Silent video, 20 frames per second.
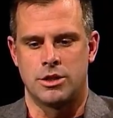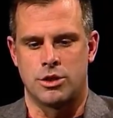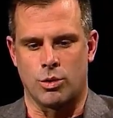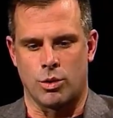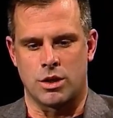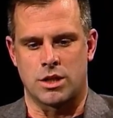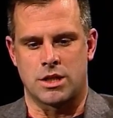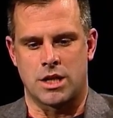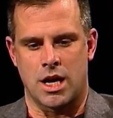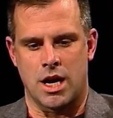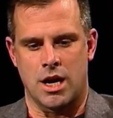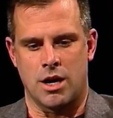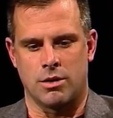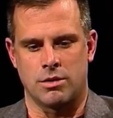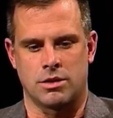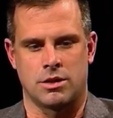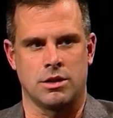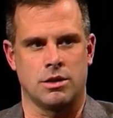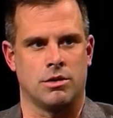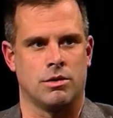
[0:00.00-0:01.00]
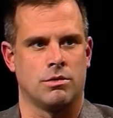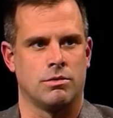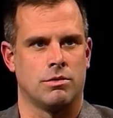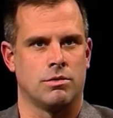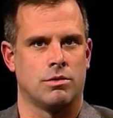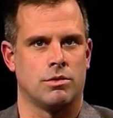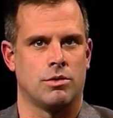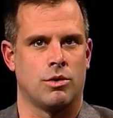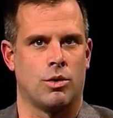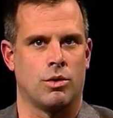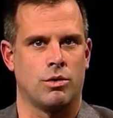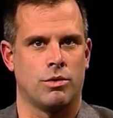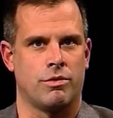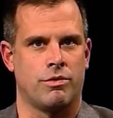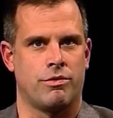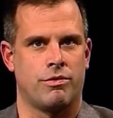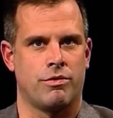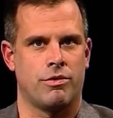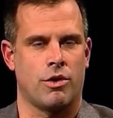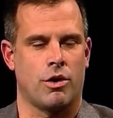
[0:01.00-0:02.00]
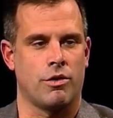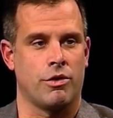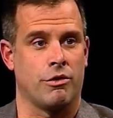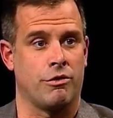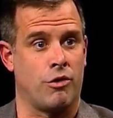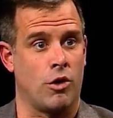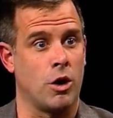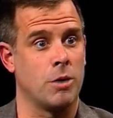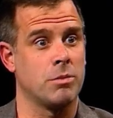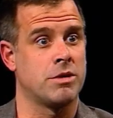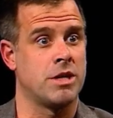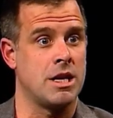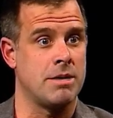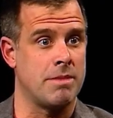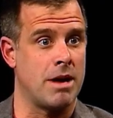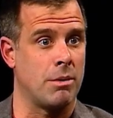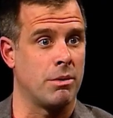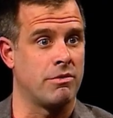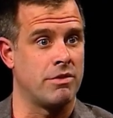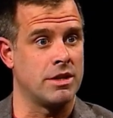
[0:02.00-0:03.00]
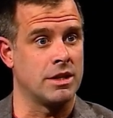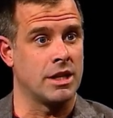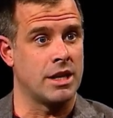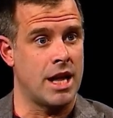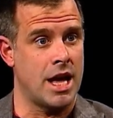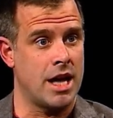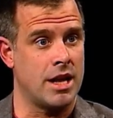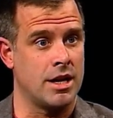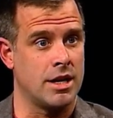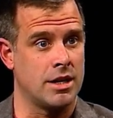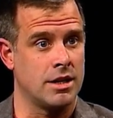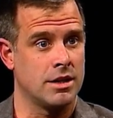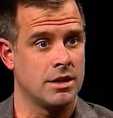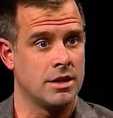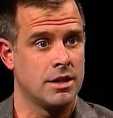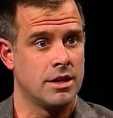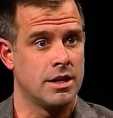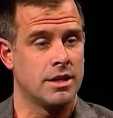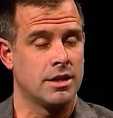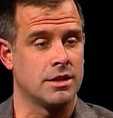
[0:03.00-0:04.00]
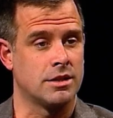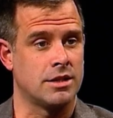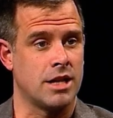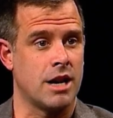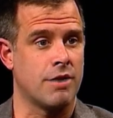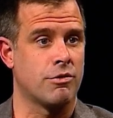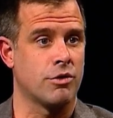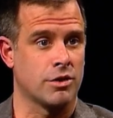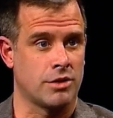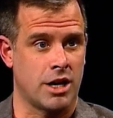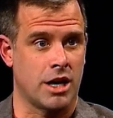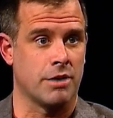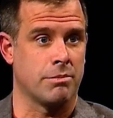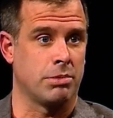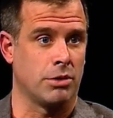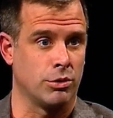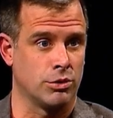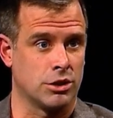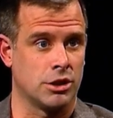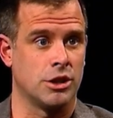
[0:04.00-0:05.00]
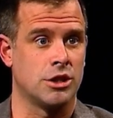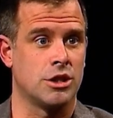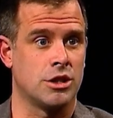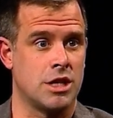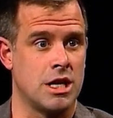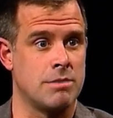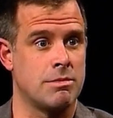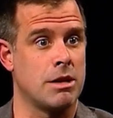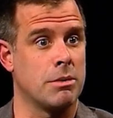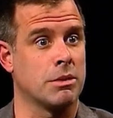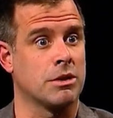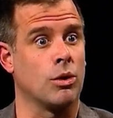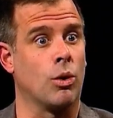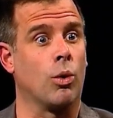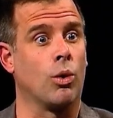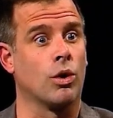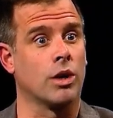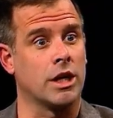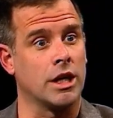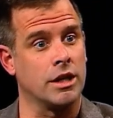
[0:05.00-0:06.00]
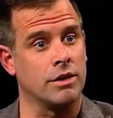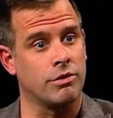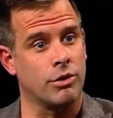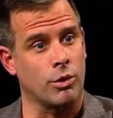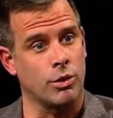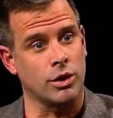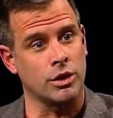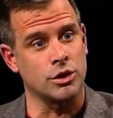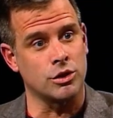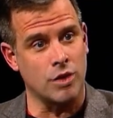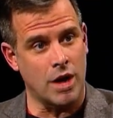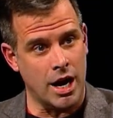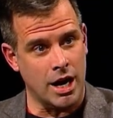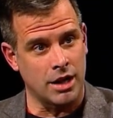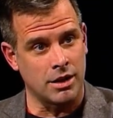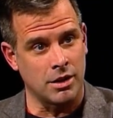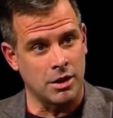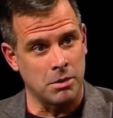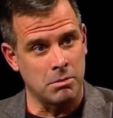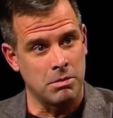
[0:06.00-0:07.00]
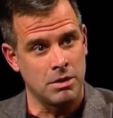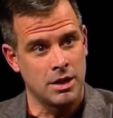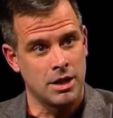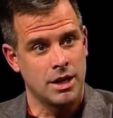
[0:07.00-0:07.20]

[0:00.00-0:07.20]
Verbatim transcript: Georgetown to the farm team out with Vin Lananna, the Stanford kind of yeah. post collegiate team. Then he went to Oregon, Oregon. for Oregon Track Club.